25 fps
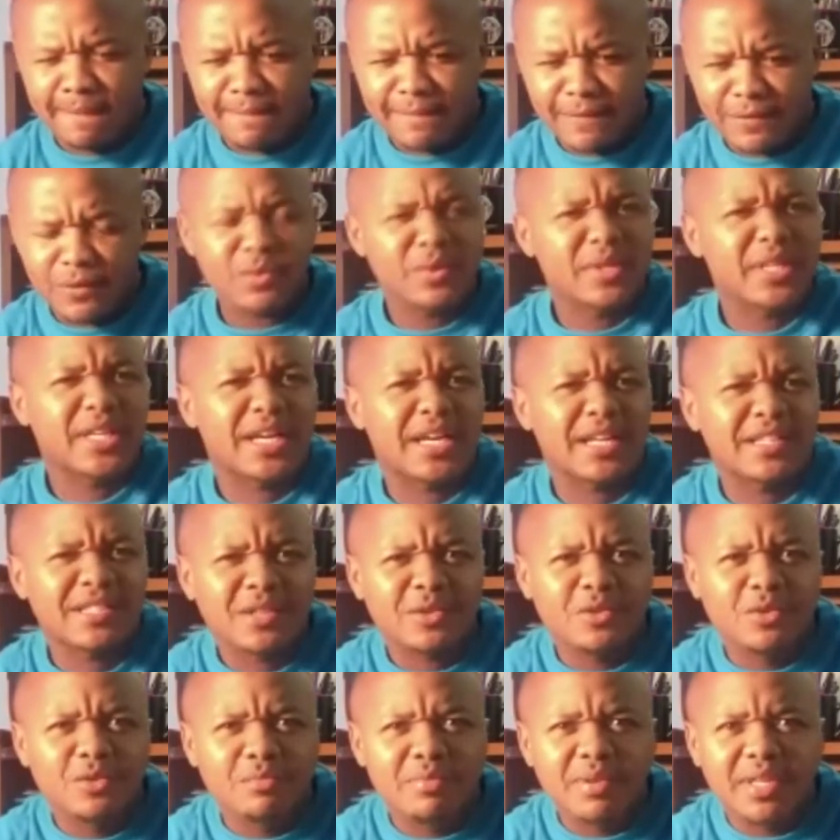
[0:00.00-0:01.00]
So nikaanza
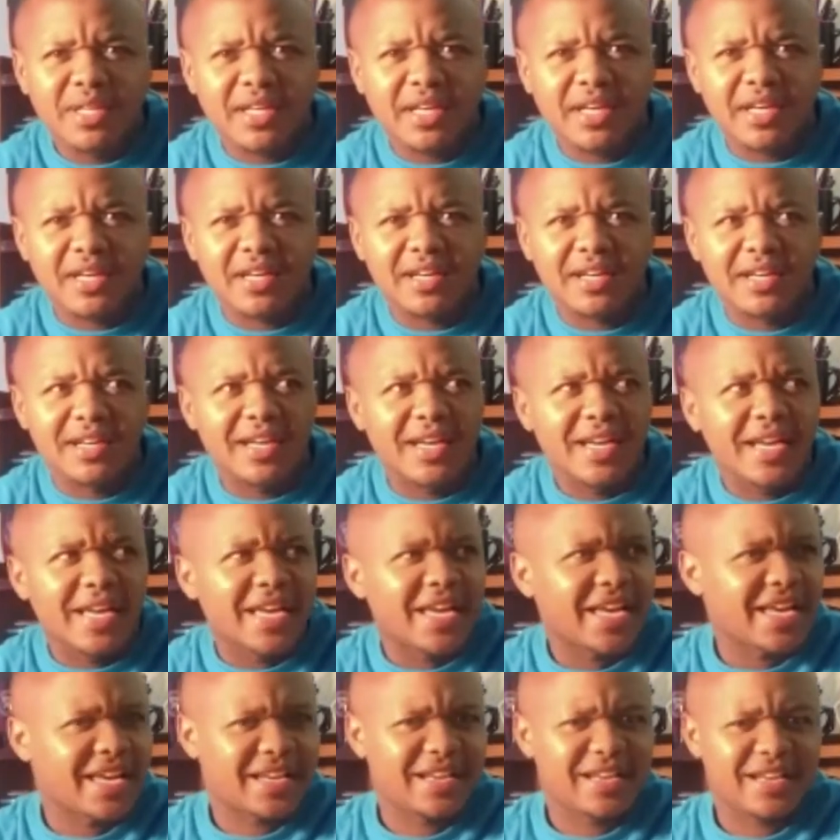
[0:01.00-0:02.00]
kupika,
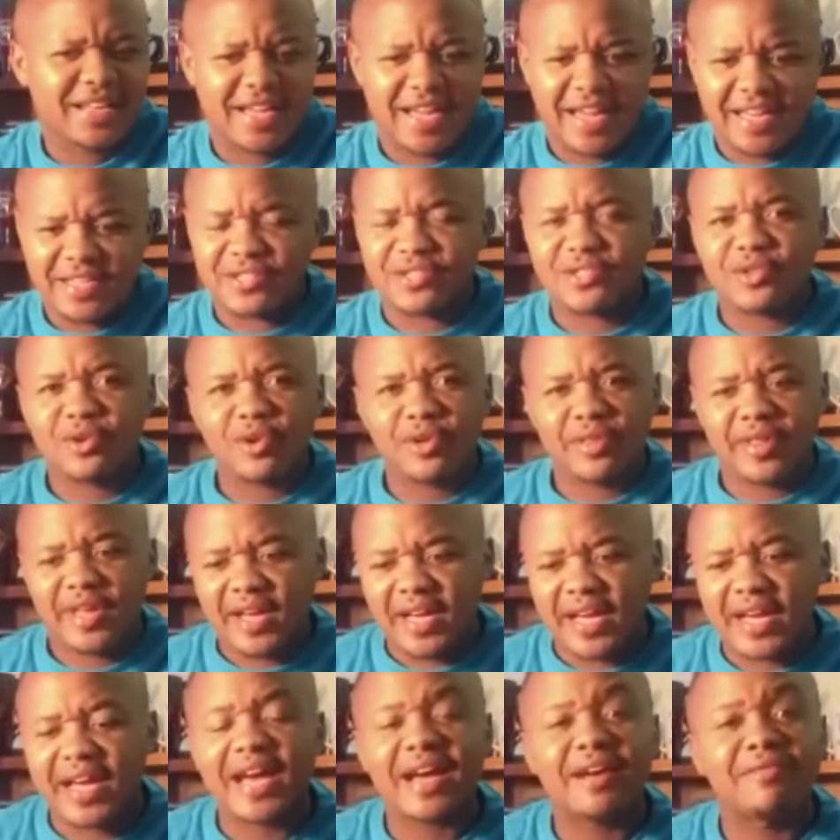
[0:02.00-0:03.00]
and I saw
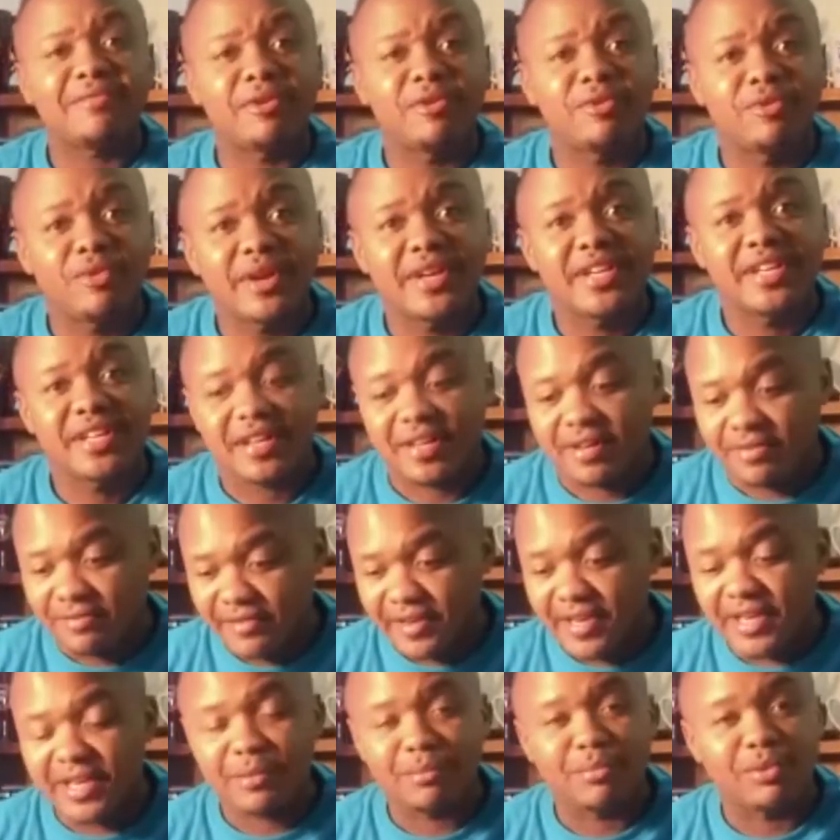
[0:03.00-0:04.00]
that I have a ready
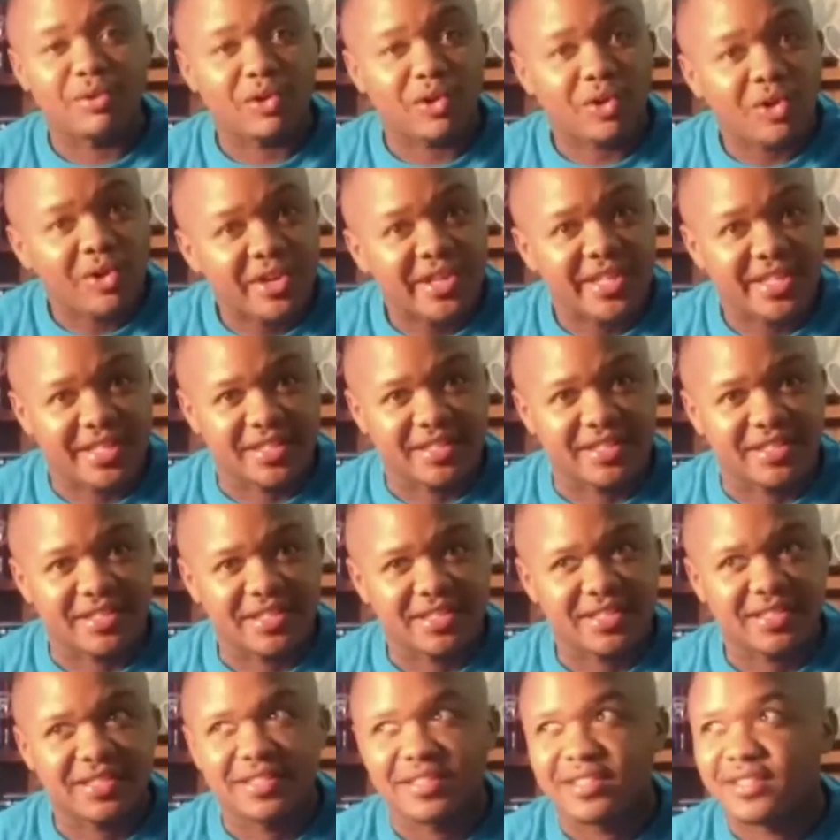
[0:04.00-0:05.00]
available
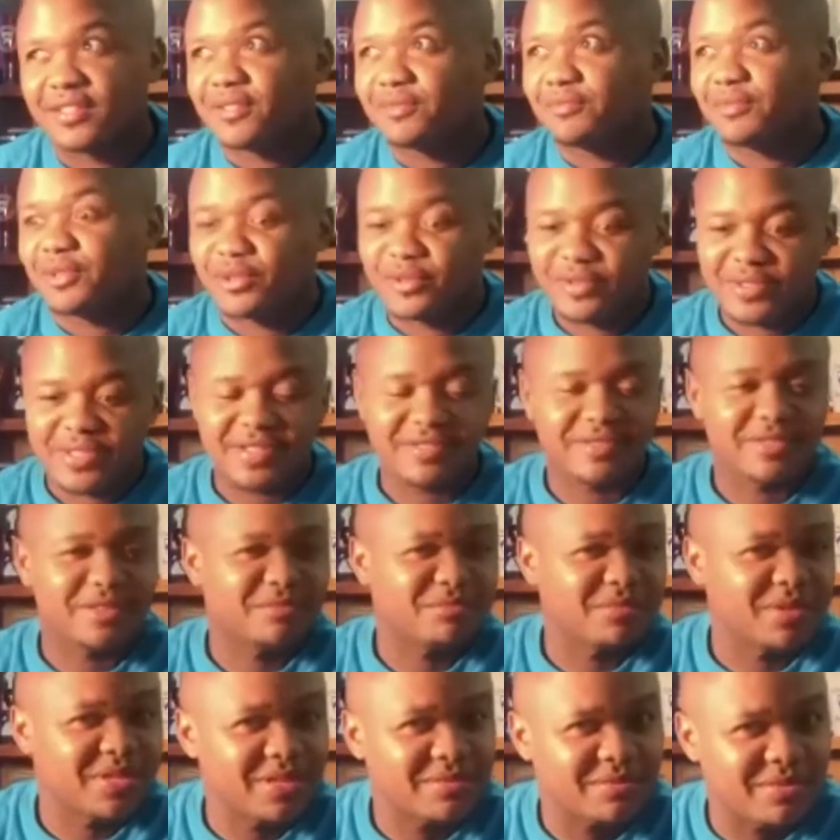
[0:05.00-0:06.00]
audience between
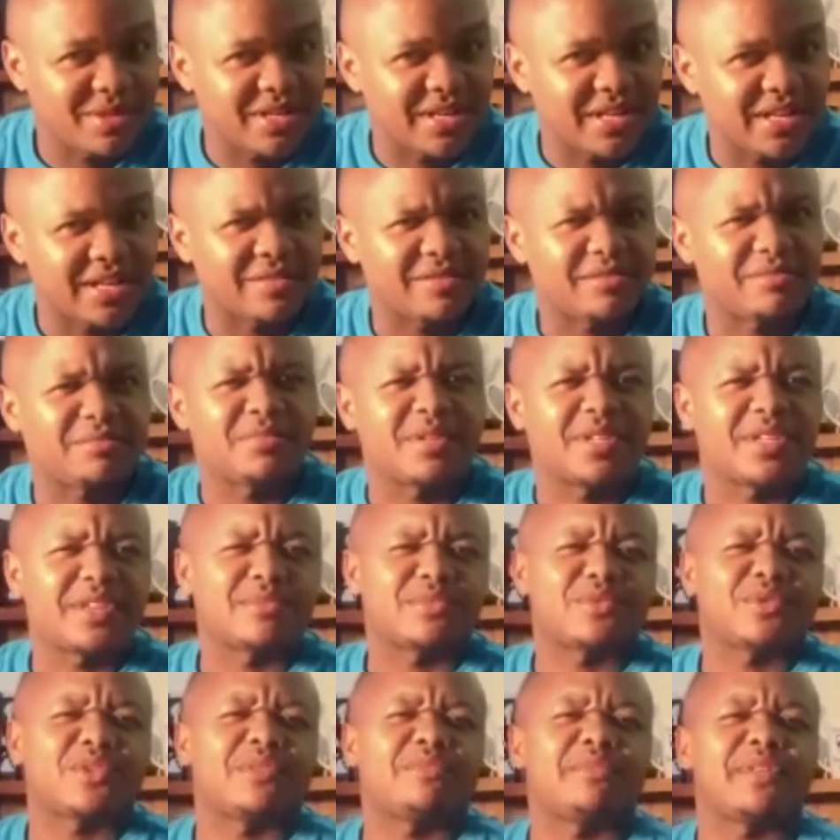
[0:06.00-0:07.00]
7 p.m. and 11 p.m.
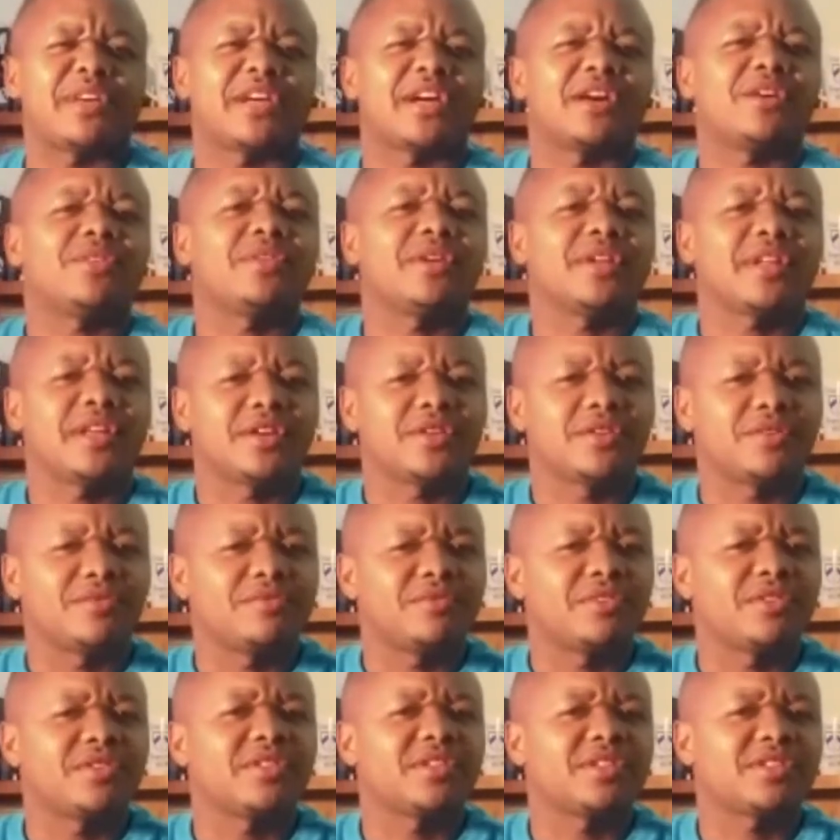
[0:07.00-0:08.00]
So I'm like, how can I
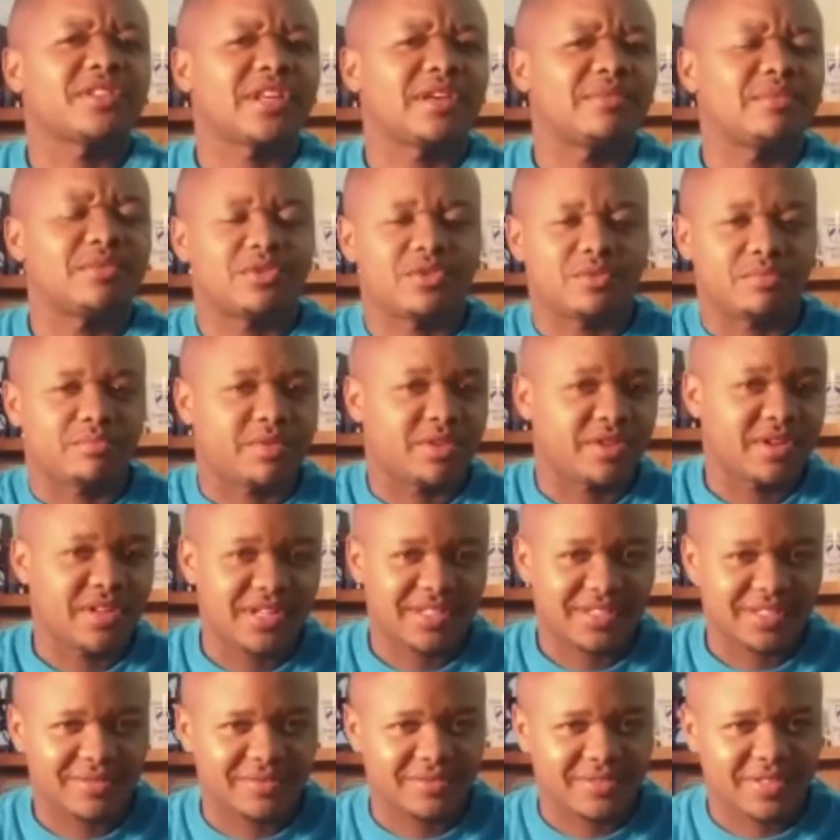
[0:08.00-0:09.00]
convert this time into
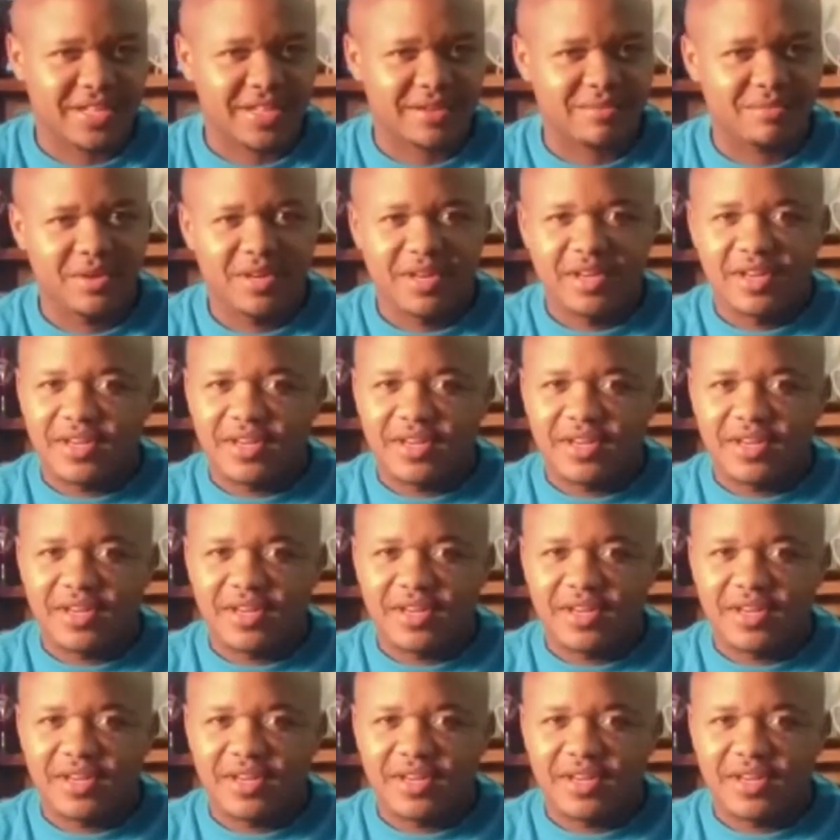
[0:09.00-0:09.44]
productive time?